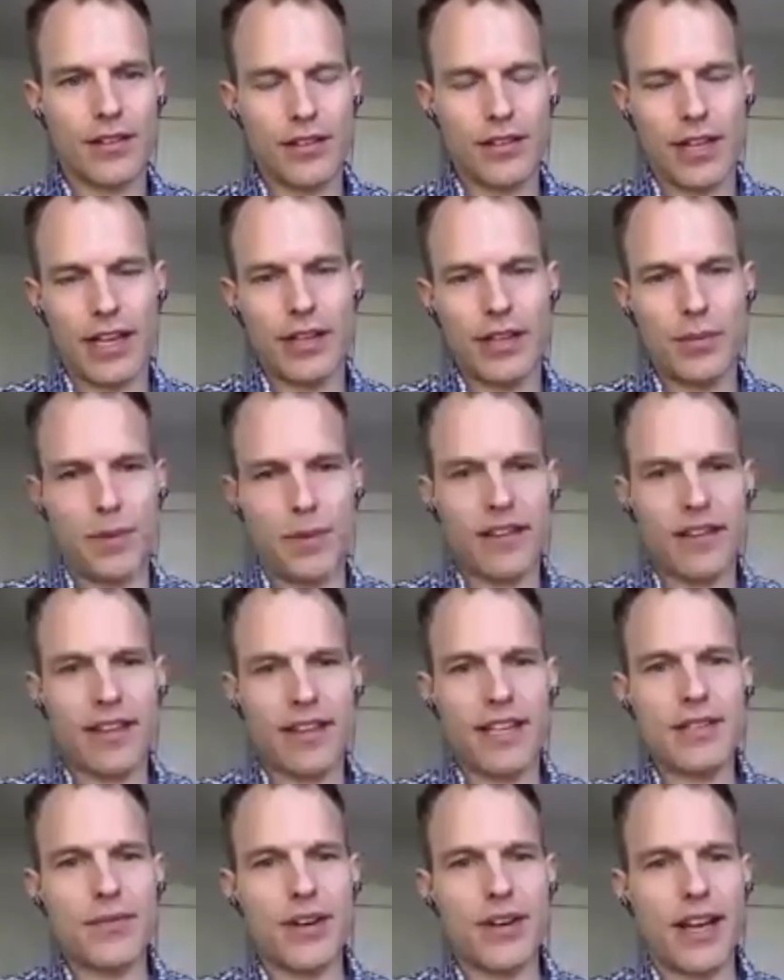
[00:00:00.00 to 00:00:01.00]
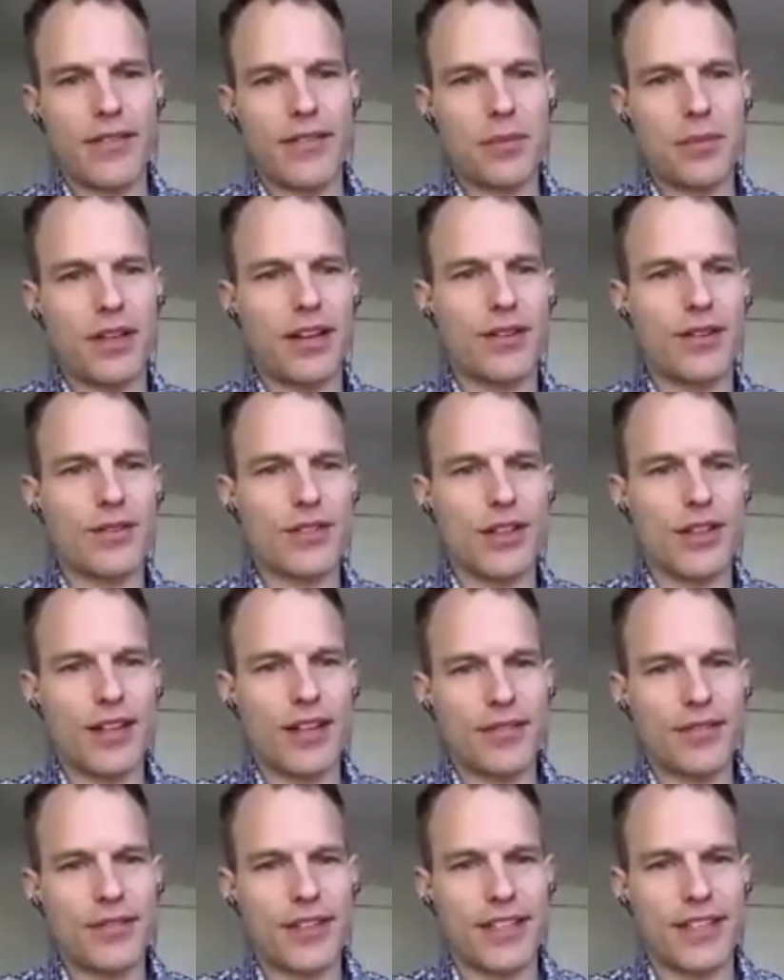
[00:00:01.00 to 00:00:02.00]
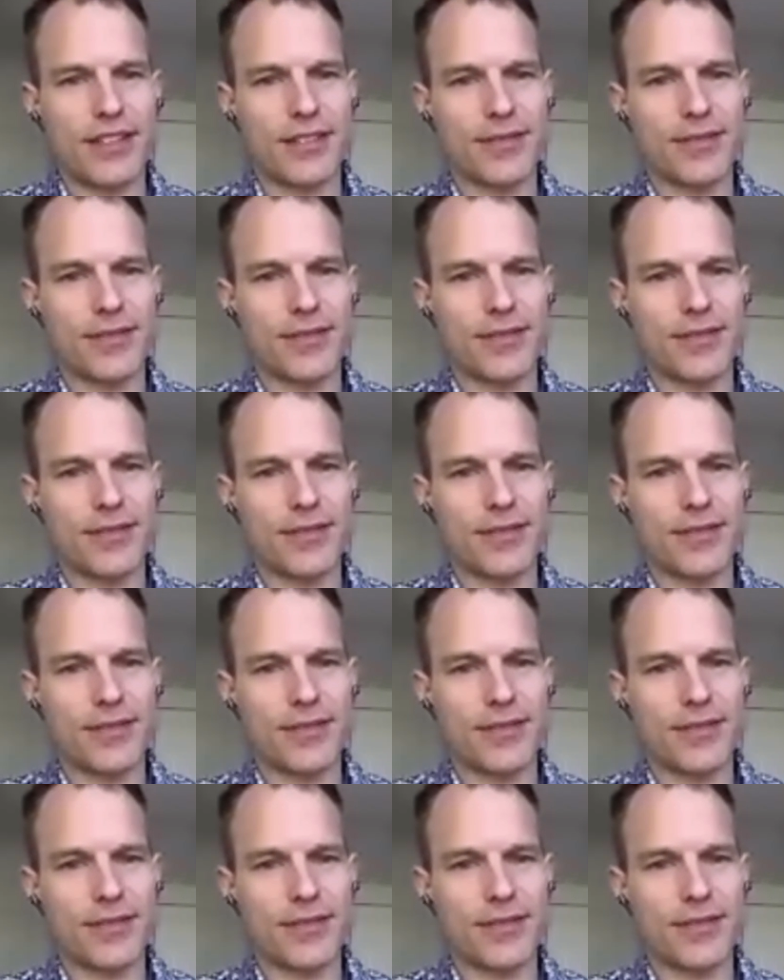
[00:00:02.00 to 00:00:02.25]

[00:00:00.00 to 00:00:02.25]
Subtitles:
Yeah, you bet. Thanks for having me on. It was a lot of fun.